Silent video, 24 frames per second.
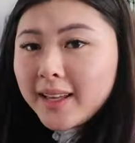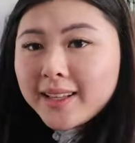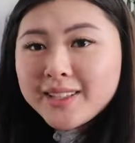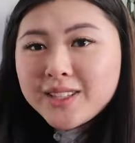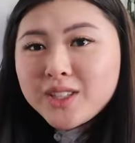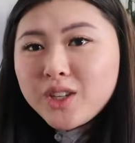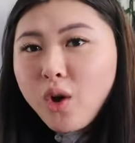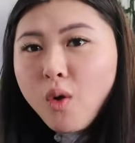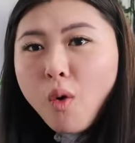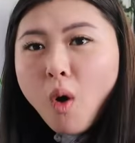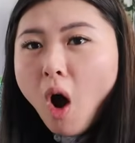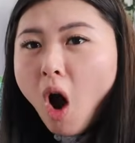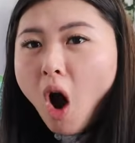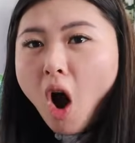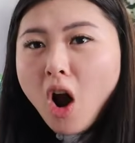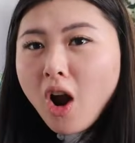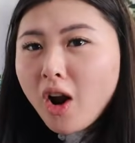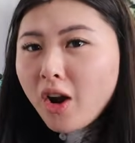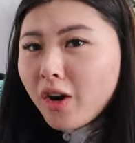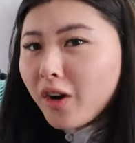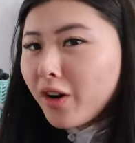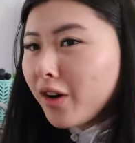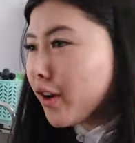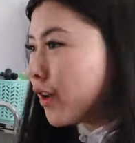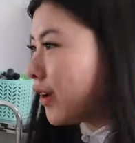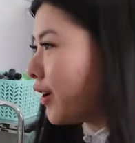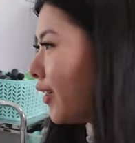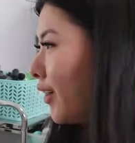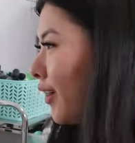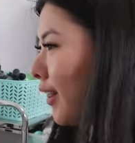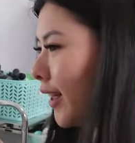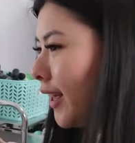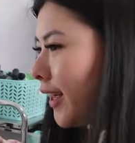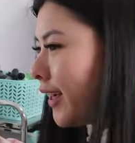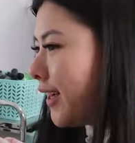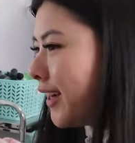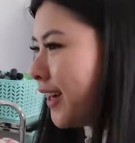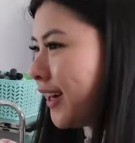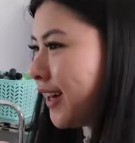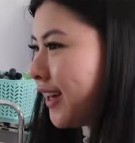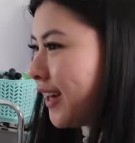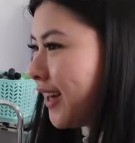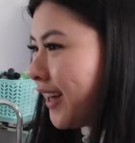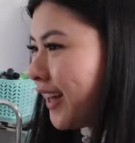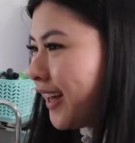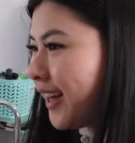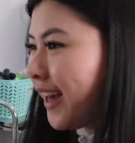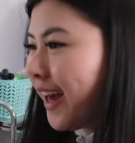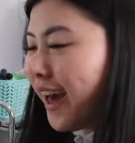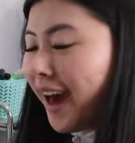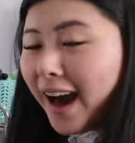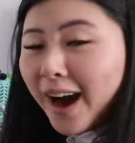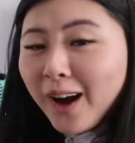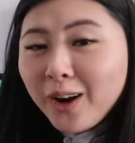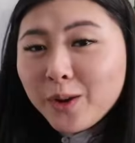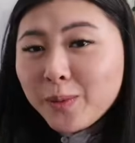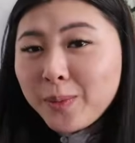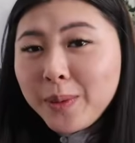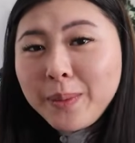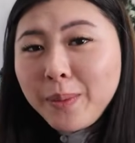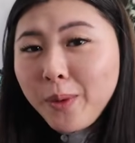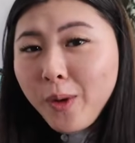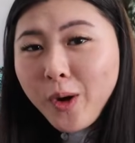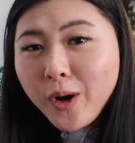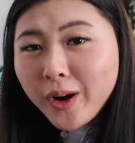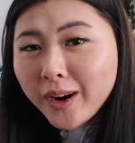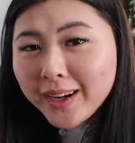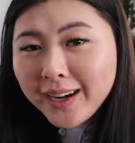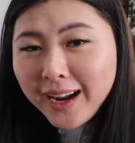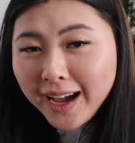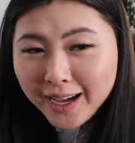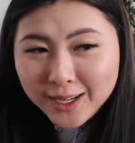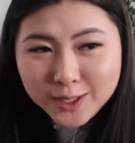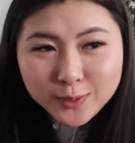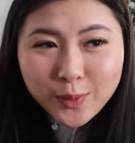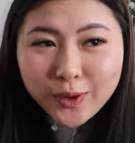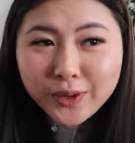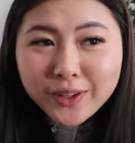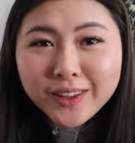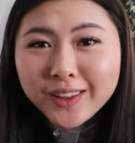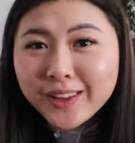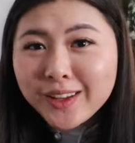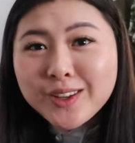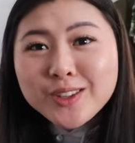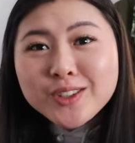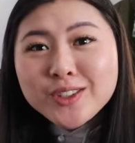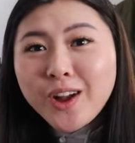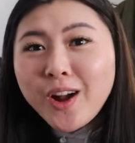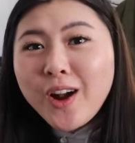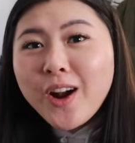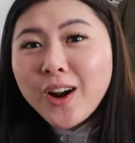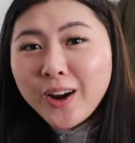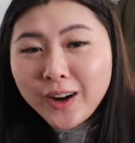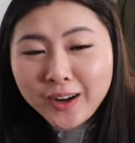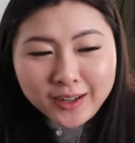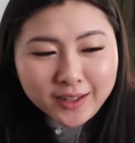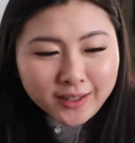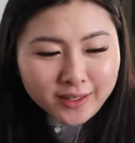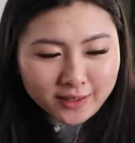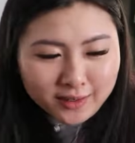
It's so hard. Like, how do people organize? Where did they start?